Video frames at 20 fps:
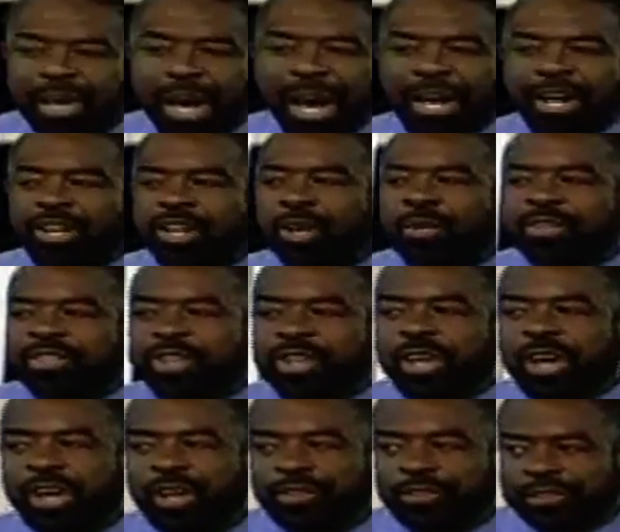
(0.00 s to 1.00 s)
I don't know what your
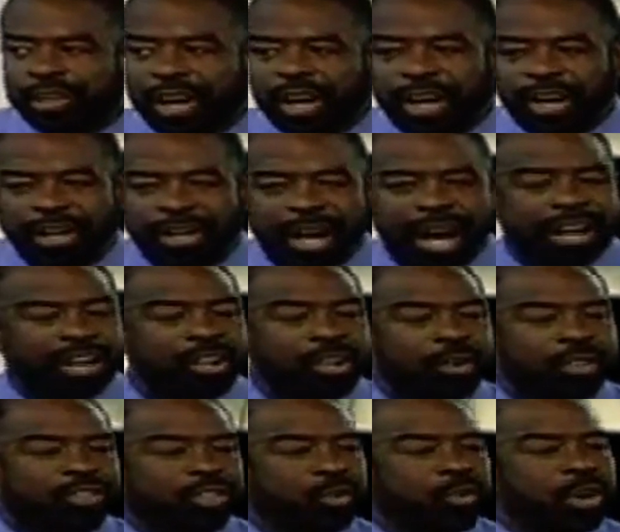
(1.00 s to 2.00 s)
goals are. I don't
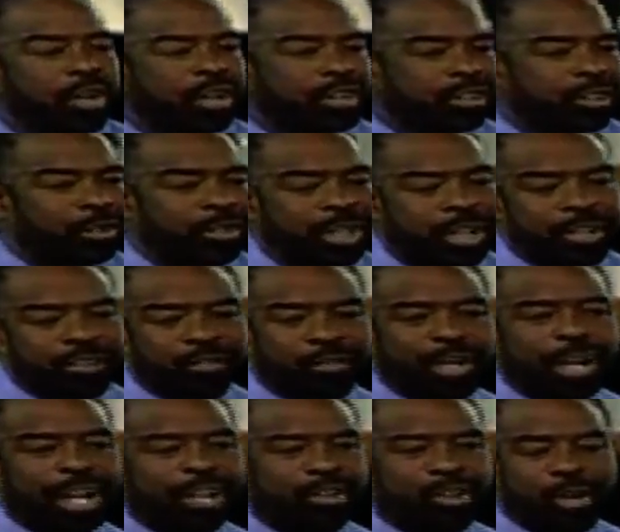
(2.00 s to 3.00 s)
know what you want to do. Here's
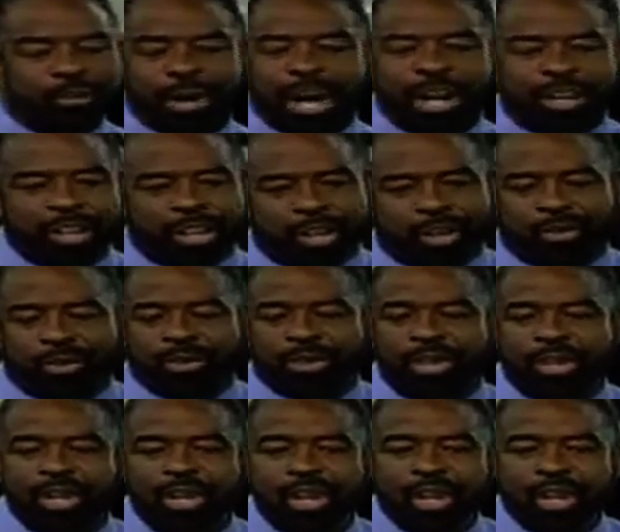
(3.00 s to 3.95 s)
what I know about you.